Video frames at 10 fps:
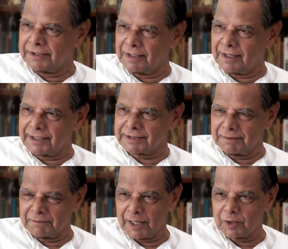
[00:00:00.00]
She asked
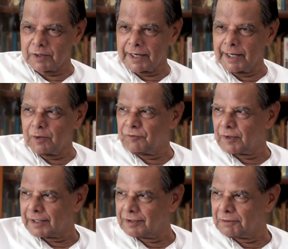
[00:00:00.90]
him, Are you ready to,
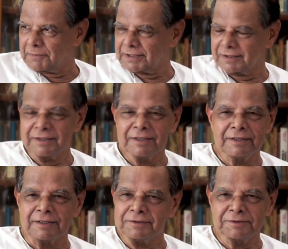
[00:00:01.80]
for transformation?
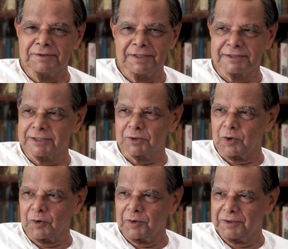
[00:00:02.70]
He says,
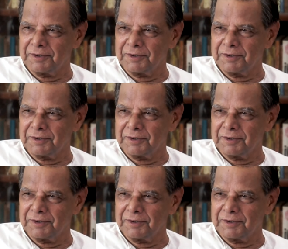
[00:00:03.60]
No.